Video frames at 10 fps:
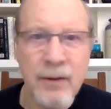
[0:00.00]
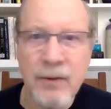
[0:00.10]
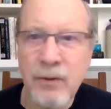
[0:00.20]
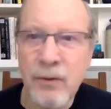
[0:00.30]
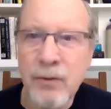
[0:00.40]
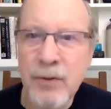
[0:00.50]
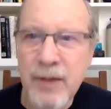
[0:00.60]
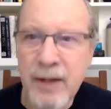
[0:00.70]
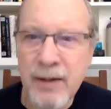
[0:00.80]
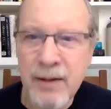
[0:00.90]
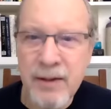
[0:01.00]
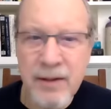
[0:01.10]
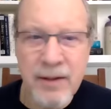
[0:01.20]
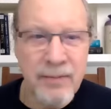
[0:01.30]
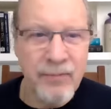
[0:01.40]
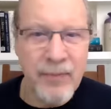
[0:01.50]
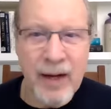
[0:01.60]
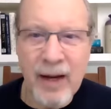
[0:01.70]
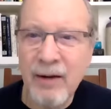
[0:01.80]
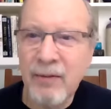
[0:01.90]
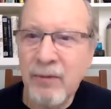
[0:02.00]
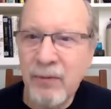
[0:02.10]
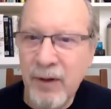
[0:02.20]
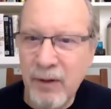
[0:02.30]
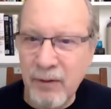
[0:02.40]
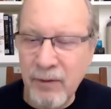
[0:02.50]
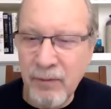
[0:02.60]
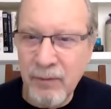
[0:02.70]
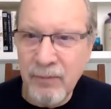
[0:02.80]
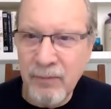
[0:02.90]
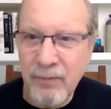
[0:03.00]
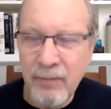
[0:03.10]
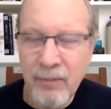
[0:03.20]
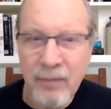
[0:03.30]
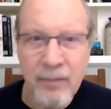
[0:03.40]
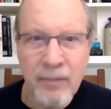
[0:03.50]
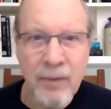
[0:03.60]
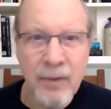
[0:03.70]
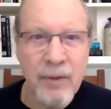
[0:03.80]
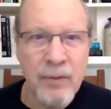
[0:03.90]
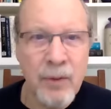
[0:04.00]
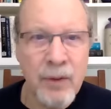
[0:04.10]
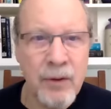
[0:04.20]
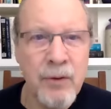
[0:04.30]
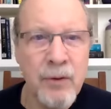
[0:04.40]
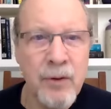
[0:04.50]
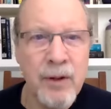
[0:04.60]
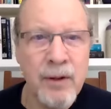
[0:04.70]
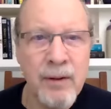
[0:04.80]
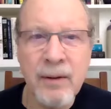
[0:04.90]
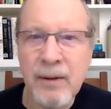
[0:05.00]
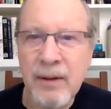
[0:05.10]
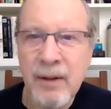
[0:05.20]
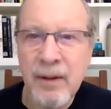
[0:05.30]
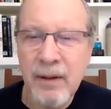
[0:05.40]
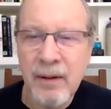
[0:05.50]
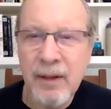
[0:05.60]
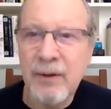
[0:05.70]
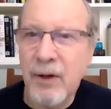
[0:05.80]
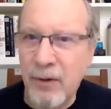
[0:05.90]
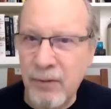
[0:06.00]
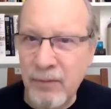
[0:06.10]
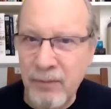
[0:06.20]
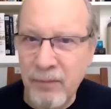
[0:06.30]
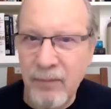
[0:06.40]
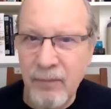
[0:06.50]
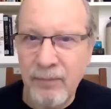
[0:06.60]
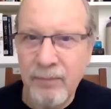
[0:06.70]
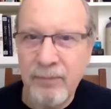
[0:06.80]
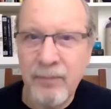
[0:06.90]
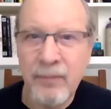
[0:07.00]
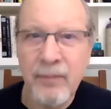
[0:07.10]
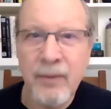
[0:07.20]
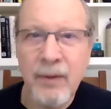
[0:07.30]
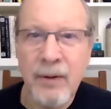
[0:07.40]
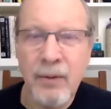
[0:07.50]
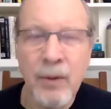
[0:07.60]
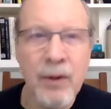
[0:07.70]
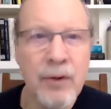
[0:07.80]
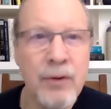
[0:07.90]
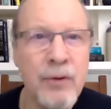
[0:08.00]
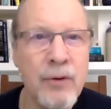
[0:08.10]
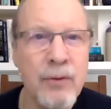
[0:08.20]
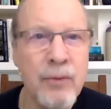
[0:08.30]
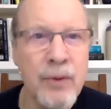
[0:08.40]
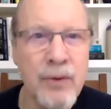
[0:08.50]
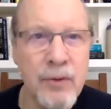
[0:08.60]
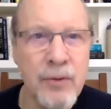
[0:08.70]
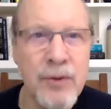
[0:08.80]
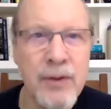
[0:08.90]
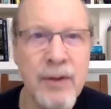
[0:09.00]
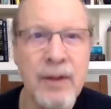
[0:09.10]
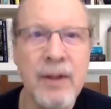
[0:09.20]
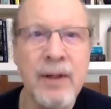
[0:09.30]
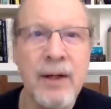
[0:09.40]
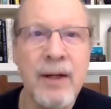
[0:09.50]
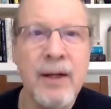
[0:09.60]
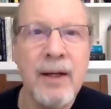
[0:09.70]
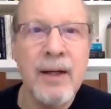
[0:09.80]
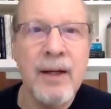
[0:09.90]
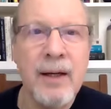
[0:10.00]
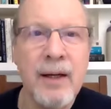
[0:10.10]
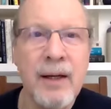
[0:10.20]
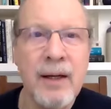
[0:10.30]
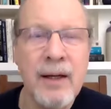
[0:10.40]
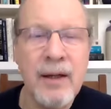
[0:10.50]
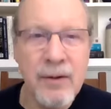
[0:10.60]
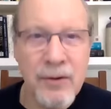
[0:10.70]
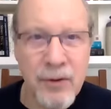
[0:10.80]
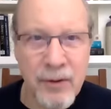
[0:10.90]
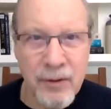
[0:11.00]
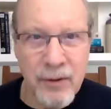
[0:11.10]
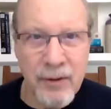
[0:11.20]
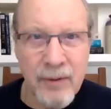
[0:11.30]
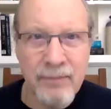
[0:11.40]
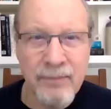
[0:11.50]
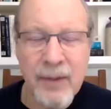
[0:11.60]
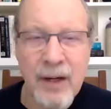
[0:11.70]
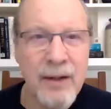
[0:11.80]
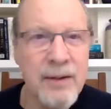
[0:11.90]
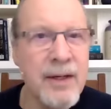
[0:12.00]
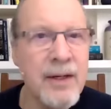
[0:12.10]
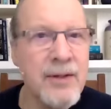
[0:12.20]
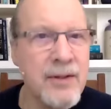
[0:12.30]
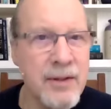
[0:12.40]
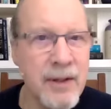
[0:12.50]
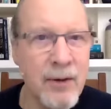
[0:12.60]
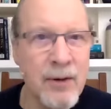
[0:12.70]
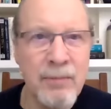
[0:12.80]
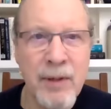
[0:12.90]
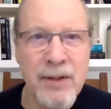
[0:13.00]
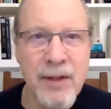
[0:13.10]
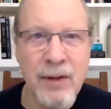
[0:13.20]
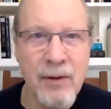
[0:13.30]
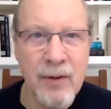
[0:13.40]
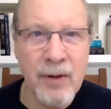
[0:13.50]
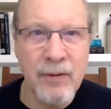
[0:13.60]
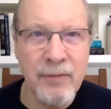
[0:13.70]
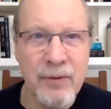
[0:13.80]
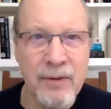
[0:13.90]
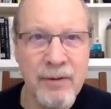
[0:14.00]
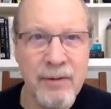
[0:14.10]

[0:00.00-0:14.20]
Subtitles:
to sense and feel where you can let go, where you can reduce the internal, unnecessary muscular effort